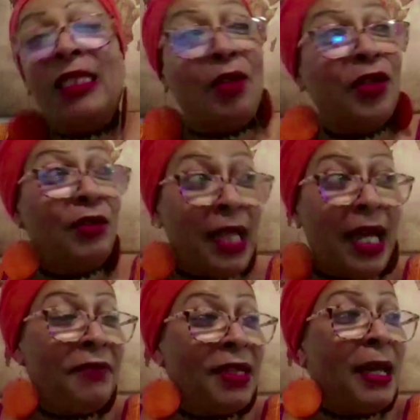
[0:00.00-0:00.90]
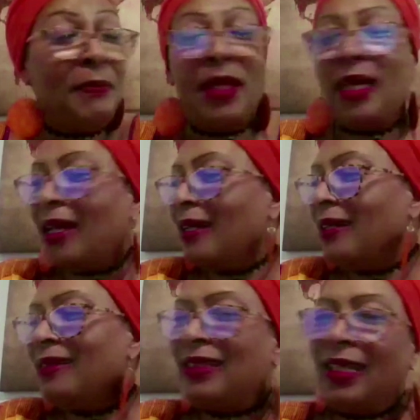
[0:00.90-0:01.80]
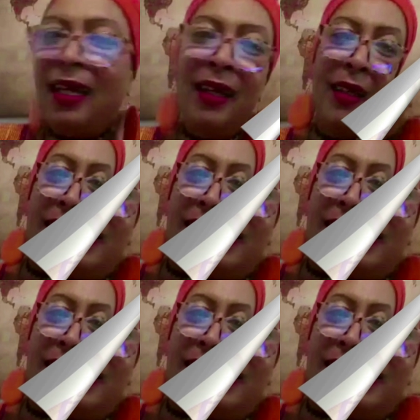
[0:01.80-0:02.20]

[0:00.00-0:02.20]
So you laughing at me, eh? Yeah.